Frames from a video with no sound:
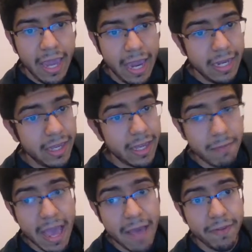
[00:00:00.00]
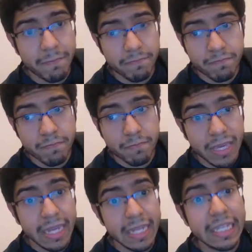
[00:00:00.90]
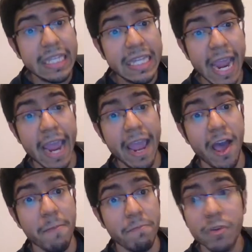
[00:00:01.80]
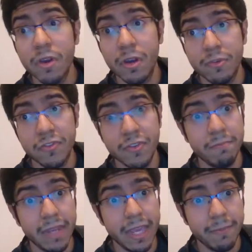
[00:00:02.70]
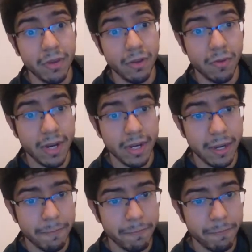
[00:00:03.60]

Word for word: and you can have it be damn good with some damn good writing.